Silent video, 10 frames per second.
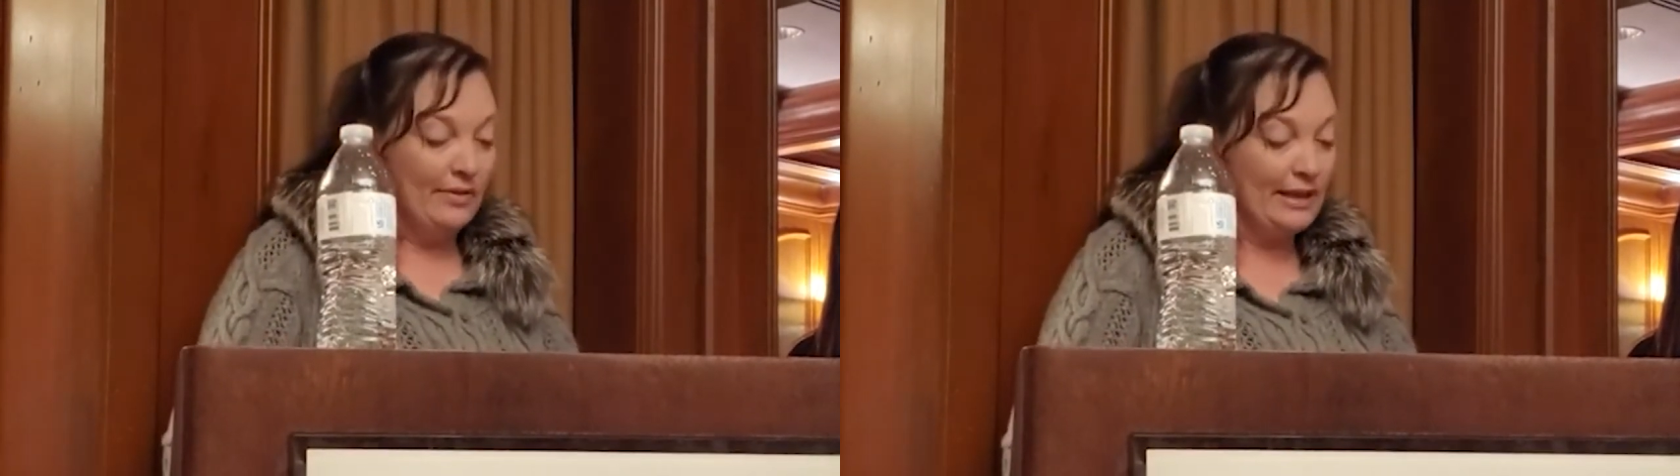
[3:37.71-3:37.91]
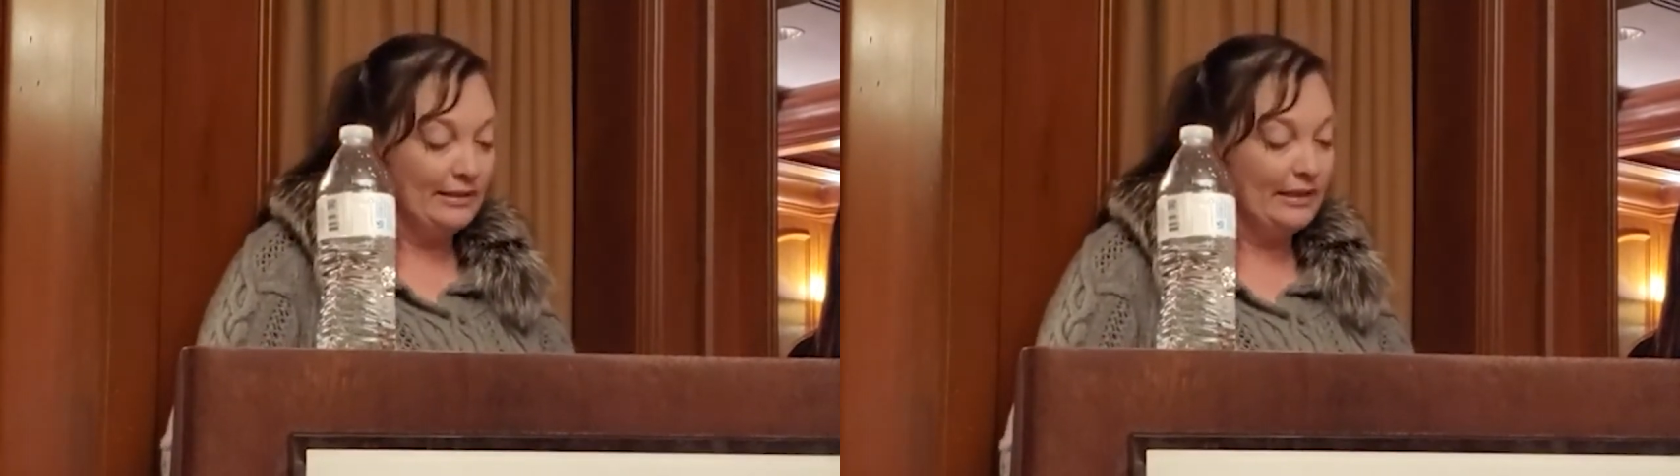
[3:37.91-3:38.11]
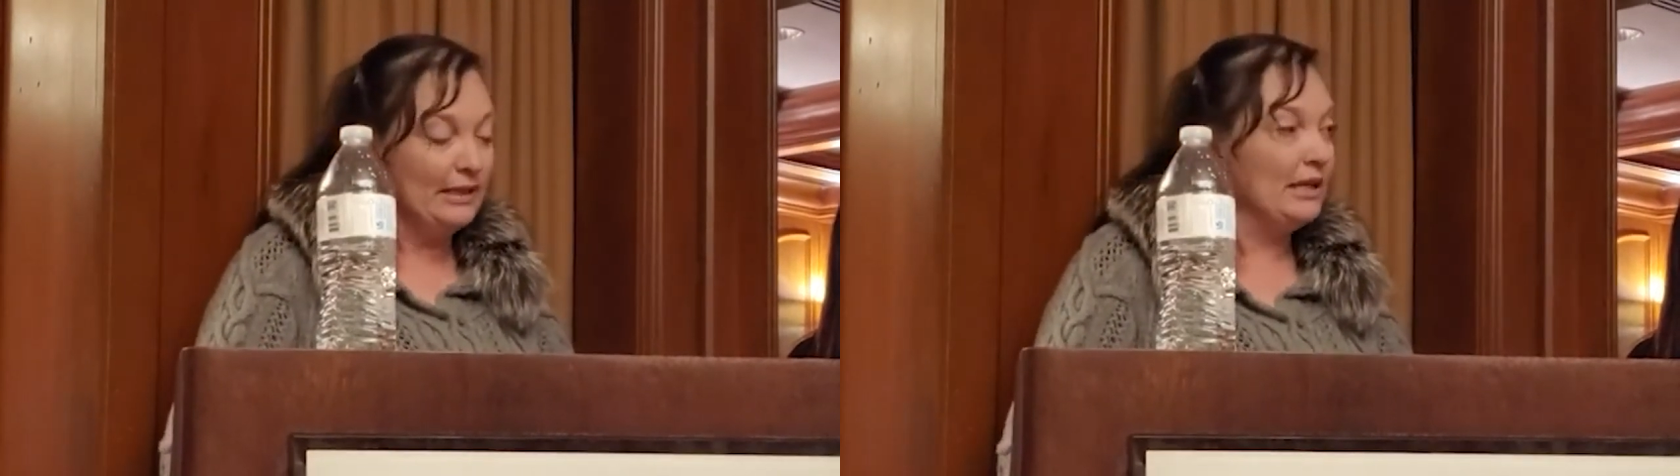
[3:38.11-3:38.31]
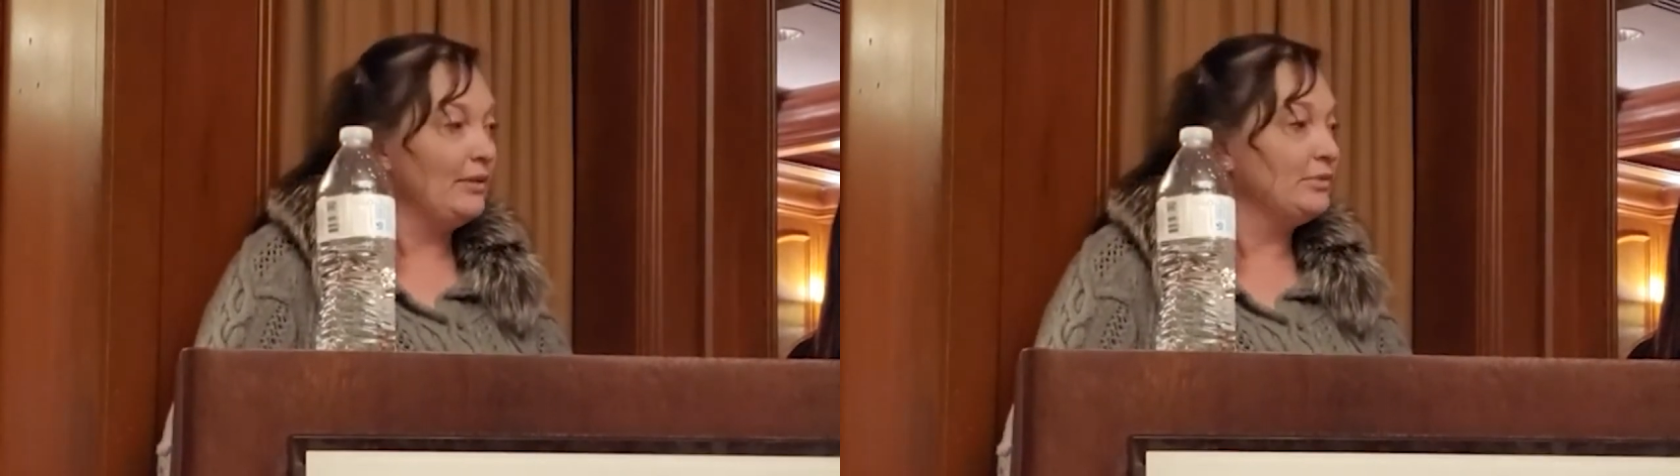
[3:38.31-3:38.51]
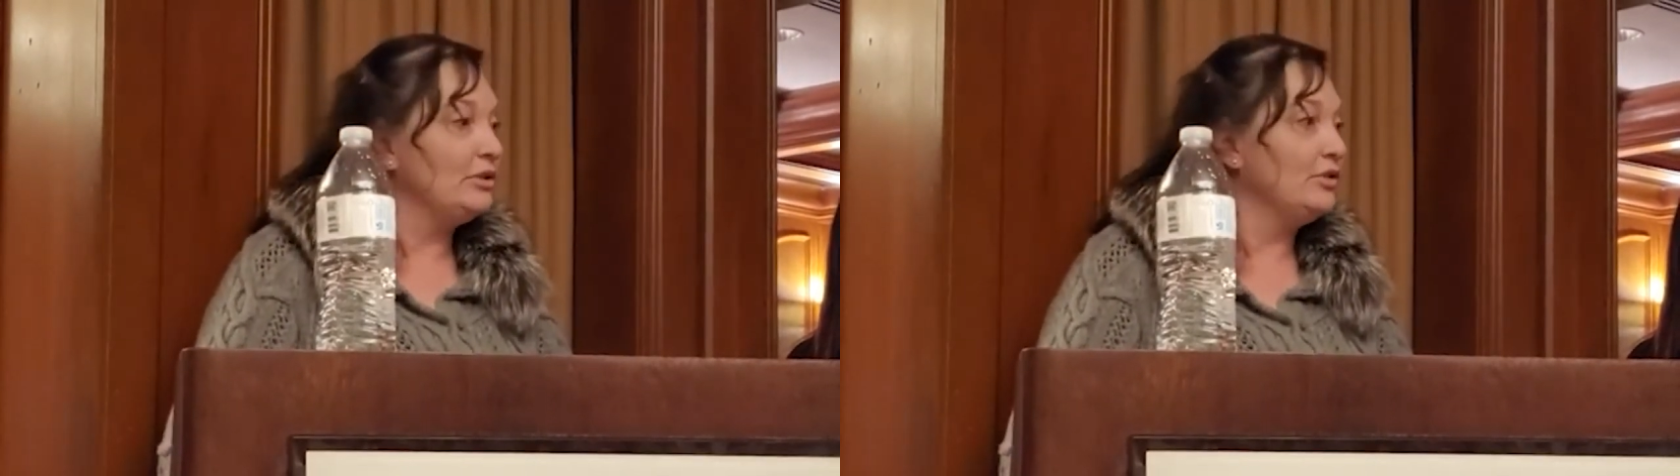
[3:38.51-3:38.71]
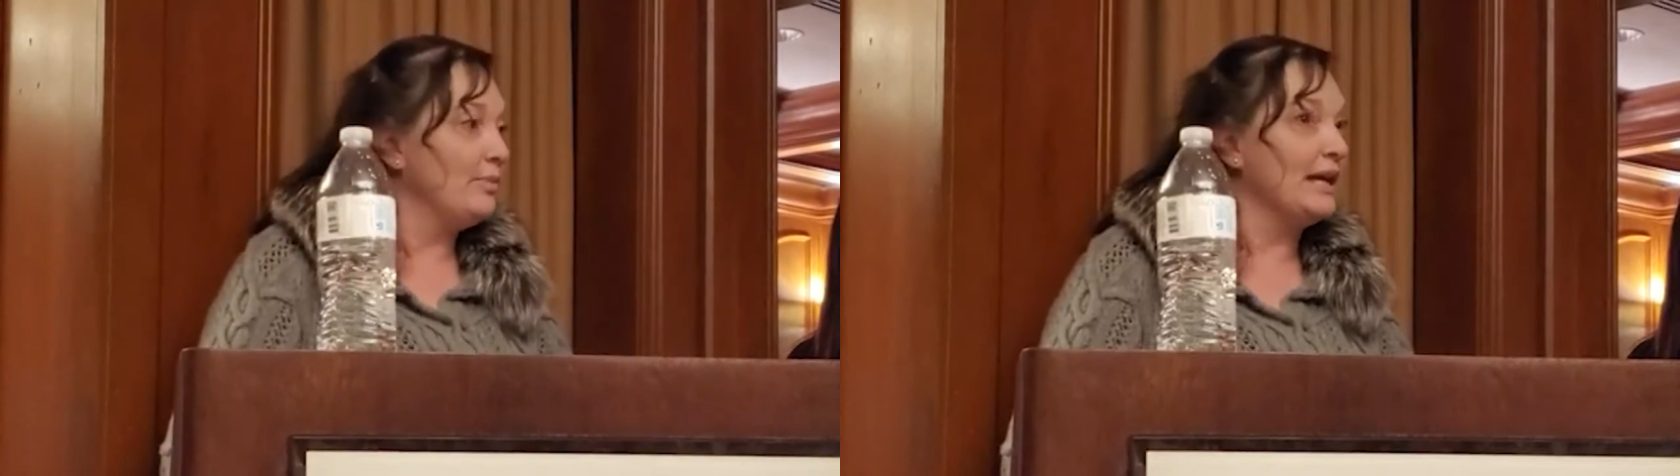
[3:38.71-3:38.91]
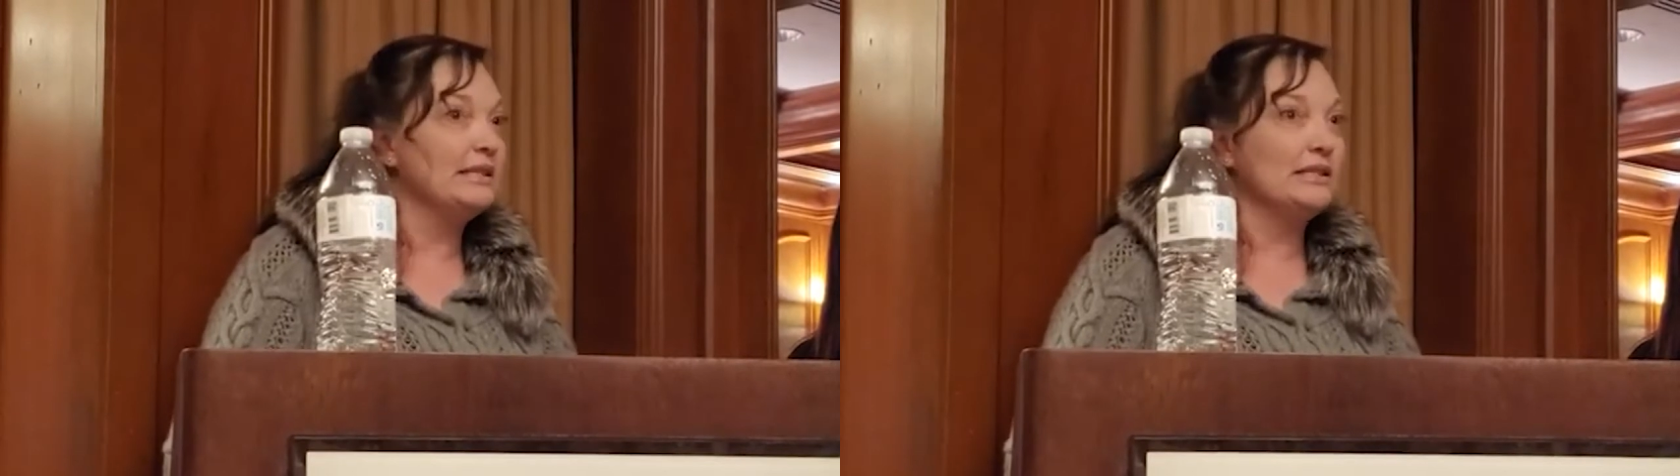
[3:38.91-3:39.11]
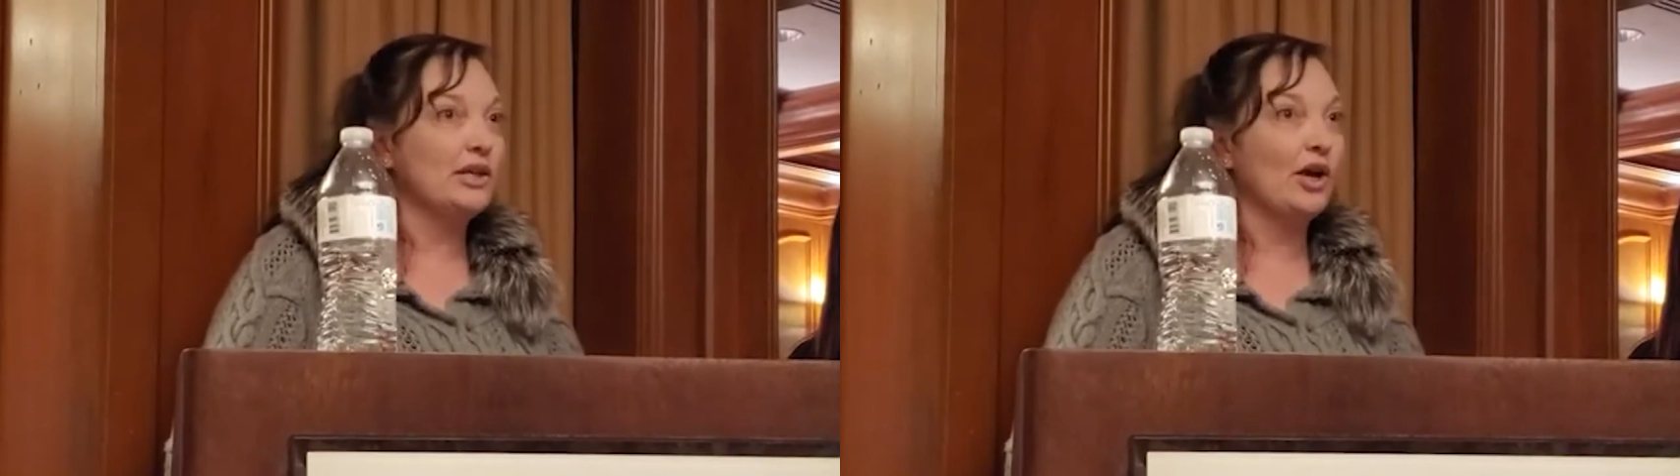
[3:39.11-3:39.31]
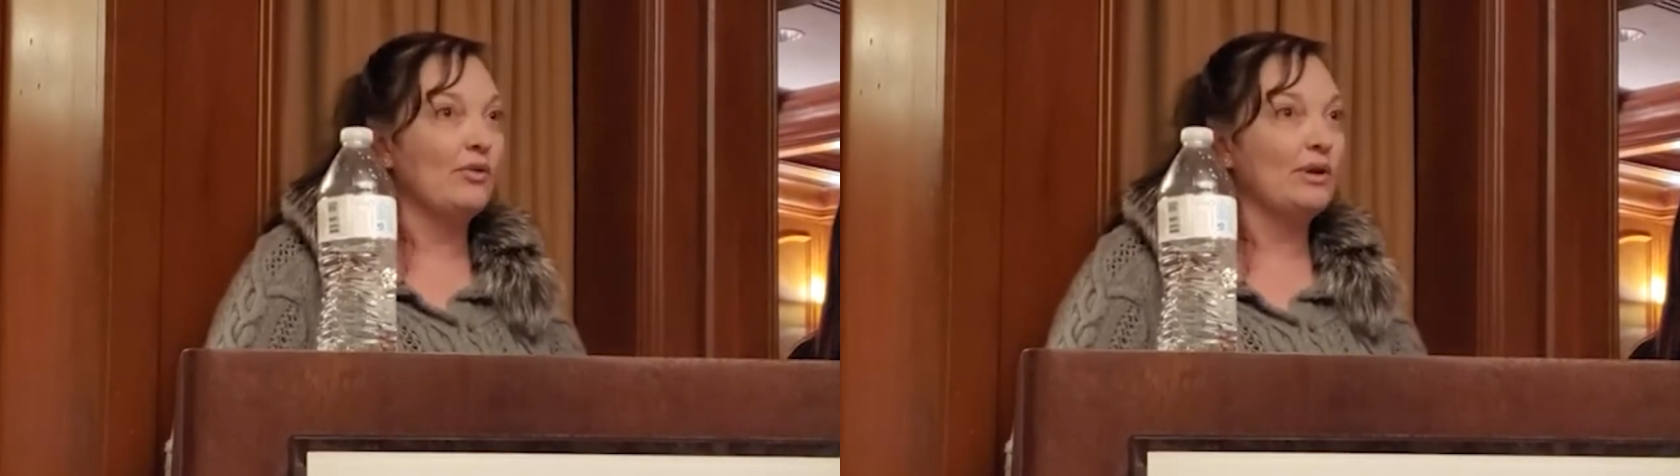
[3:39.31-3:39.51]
they sent him to New Mexico.